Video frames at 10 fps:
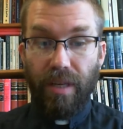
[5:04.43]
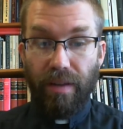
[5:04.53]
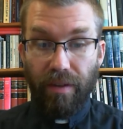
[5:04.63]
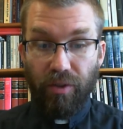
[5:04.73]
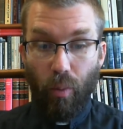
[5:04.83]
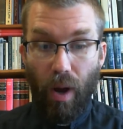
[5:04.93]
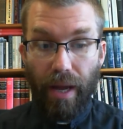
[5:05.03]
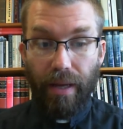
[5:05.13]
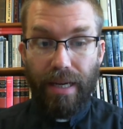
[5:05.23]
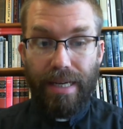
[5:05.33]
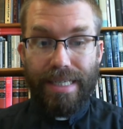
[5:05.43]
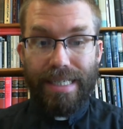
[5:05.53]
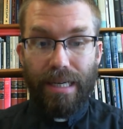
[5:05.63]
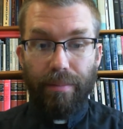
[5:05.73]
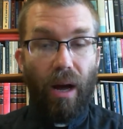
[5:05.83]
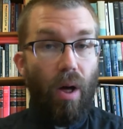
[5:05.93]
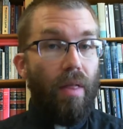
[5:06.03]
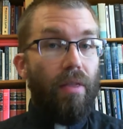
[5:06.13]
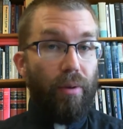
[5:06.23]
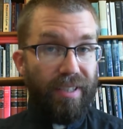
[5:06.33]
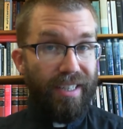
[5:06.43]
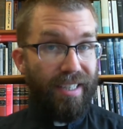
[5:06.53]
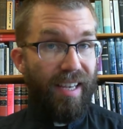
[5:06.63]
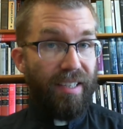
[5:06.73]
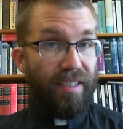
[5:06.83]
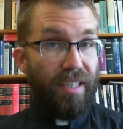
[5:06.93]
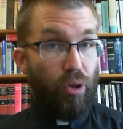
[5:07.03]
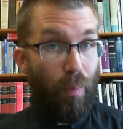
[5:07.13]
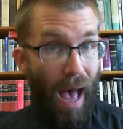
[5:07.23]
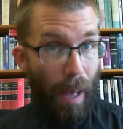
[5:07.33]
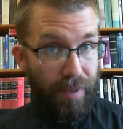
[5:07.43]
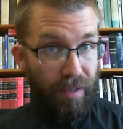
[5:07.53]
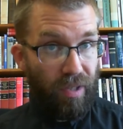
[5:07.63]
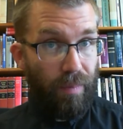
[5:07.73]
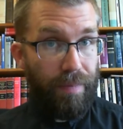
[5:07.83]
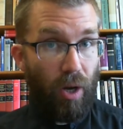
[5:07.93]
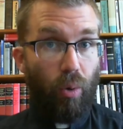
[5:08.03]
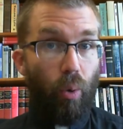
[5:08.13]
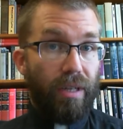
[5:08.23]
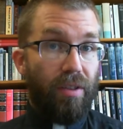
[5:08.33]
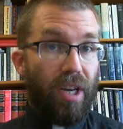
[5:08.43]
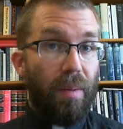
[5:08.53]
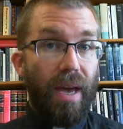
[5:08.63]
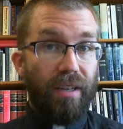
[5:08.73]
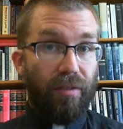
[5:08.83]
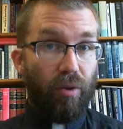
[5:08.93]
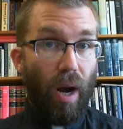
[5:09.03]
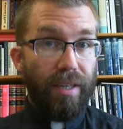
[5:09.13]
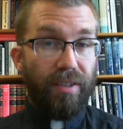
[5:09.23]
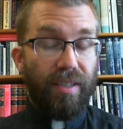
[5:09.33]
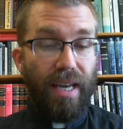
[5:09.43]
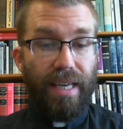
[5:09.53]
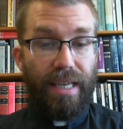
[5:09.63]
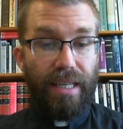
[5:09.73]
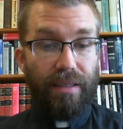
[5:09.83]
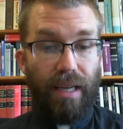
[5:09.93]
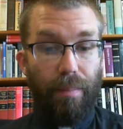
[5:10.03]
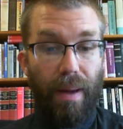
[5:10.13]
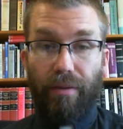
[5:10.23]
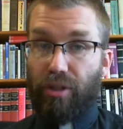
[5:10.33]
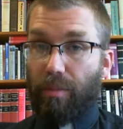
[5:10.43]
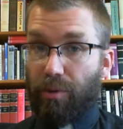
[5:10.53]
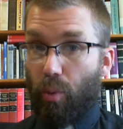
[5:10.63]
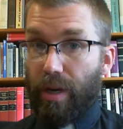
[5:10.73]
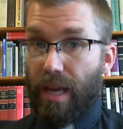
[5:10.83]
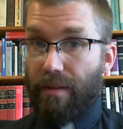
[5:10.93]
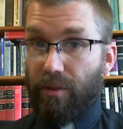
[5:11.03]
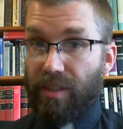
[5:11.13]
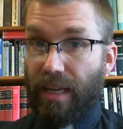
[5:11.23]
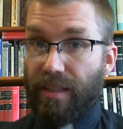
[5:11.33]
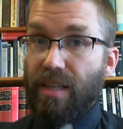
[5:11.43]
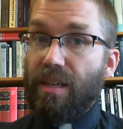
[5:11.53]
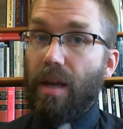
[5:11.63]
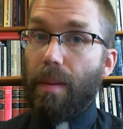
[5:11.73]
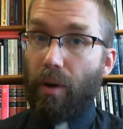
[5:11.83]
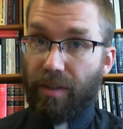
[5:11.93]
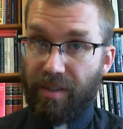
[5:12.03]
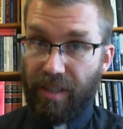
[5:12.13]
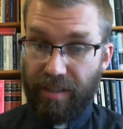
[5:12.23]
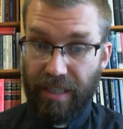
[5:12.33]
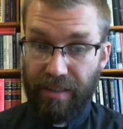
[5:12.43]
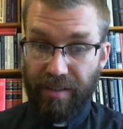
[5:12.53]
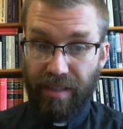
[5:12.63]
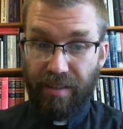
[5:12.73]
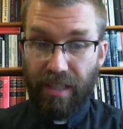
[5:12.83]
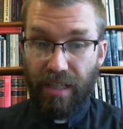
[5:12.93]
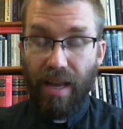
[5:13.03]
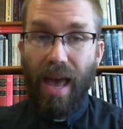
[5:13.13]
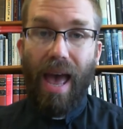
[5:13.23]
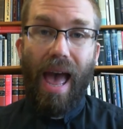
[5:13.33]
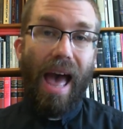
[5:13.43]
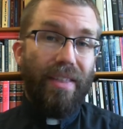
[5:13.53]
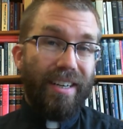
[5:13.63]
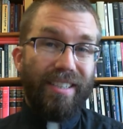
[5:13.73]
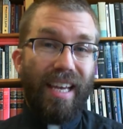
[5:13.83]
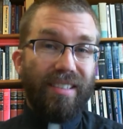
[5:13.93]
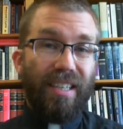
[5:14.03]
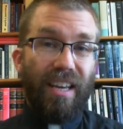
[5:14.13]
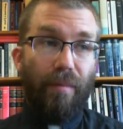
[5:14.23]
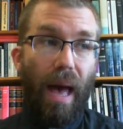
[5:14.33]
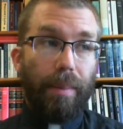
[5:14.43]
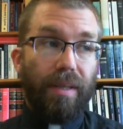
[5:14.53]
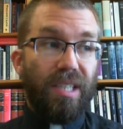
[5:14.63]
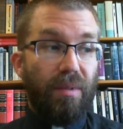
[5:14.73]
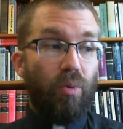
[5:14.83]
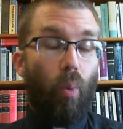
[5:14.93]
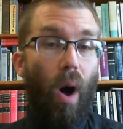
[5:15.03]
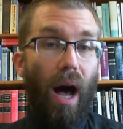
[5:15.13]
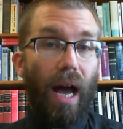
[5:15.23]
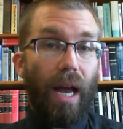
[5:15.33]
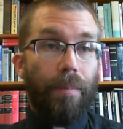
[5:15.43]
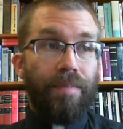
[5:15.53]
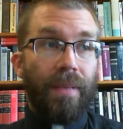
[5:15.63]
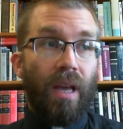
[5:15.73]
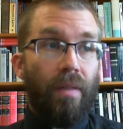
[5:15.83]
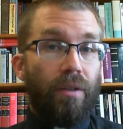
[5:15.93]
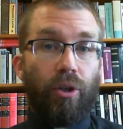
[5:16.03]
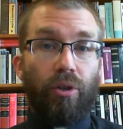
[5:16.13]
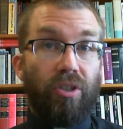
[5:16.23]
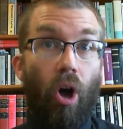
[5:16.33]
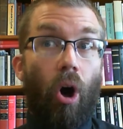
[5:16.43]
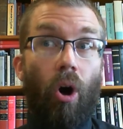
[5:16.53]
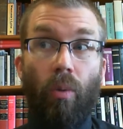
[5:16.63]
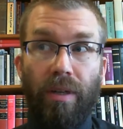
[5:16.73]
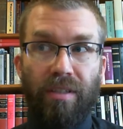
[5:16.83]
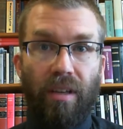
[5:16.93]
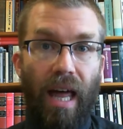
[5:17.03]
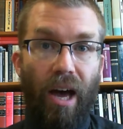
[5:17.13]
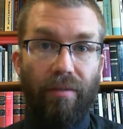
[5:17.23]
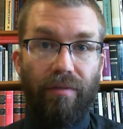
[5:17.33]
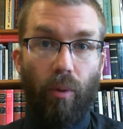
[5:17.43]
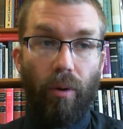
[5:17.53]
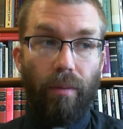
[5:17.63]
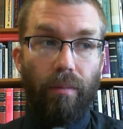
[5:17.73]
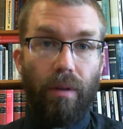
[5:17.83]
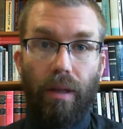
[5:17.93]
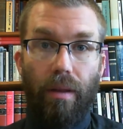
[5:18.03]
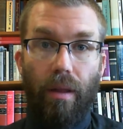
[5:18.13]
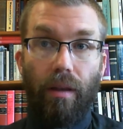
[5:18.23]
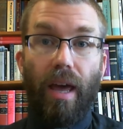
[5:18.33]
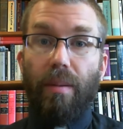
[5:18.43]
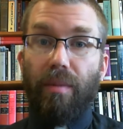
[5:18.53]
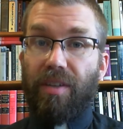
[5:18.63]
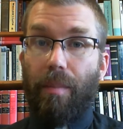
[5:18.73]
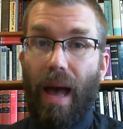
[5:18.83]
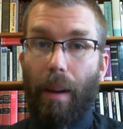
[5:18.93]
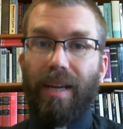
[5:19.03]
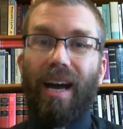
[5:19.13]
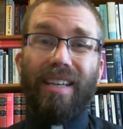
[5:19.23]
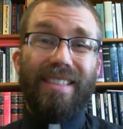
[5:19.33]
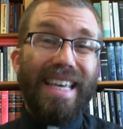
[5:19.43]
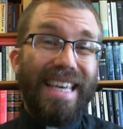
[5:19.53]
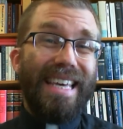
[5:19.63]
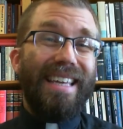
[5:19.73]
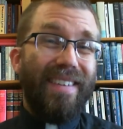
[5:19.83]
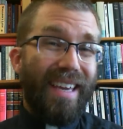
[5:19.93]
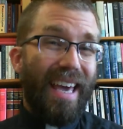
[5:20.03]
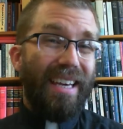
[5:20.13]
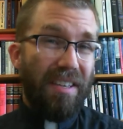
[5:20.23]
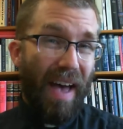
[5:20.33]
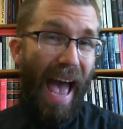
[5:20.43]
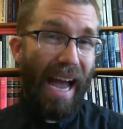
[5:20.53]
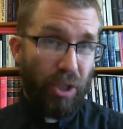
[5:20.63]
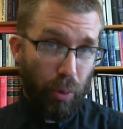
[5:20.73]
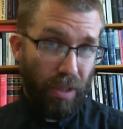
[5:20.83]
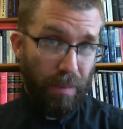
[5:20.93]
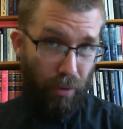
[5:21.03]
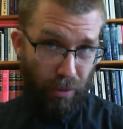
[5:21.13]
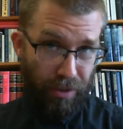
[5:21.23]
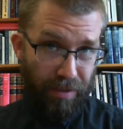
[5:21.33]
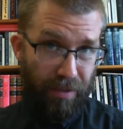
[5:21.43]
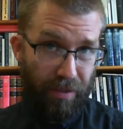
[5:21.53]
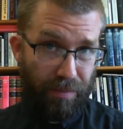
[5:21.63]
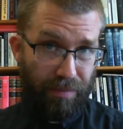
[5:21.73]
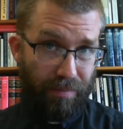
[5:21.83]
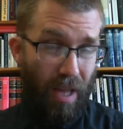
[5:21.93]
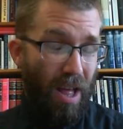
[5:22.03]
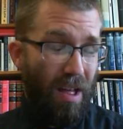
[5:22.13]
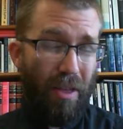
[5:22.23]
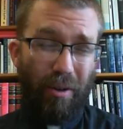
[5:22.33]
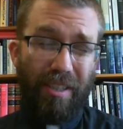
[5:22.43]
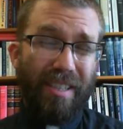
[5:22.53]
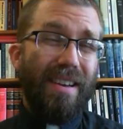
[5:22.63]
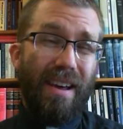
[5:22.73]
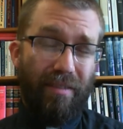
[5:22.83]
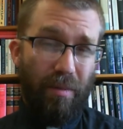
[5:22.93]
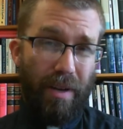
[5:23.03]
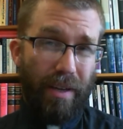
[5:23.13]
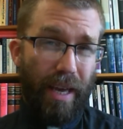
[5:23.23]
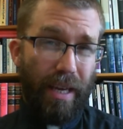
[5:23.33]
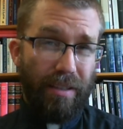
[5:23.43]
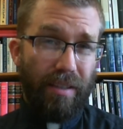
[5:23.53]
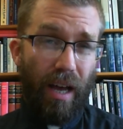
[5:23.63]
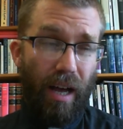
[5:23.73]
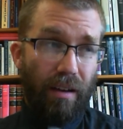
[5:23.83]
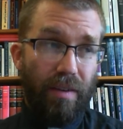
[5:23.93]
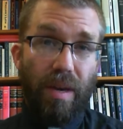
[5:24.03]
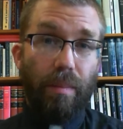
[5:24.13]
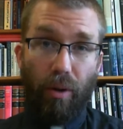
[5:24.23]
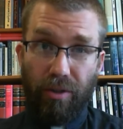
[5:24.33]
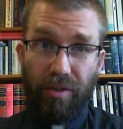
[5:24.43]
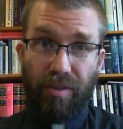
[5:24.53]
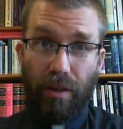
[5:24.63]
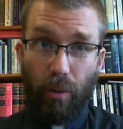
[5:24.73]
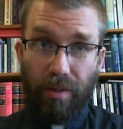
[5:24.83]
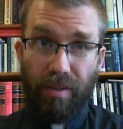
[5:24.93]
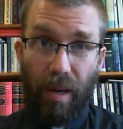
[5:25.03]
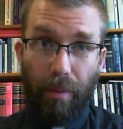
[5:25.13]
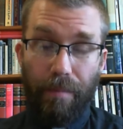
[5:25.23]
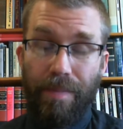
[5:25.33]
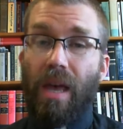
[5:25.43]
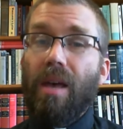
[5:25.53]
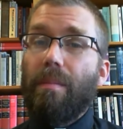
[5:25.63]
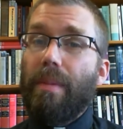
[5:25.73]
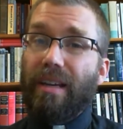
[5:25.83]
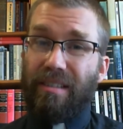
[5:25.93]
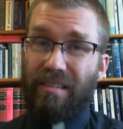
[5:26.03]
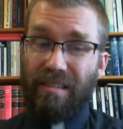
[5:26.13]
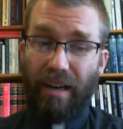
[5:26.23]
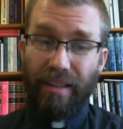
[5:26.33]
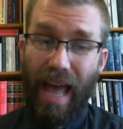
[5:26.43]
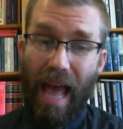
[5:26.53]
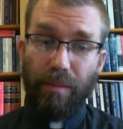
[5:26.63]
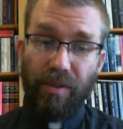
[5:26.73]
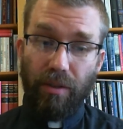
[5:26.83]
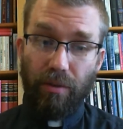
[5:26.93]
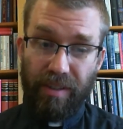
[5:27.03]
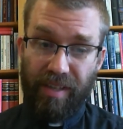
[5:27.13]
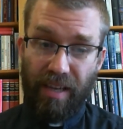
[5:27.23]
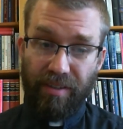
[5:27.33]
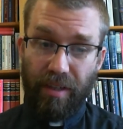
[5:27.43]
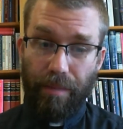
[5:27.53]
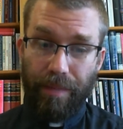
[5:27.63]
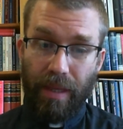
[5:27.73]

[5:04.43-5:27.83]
in this way. Uh, now, there is a necessity to baptism, according to the command of Christ in uh, Matthew chapter 28, verse 19, Mark 16, 16. And the necessity of baptism is why the church has always allowed for uh, laymen to baptize in the case of actual emergencies. There has never been a case of emergency Lord's Supper because it's not an absolute necessity.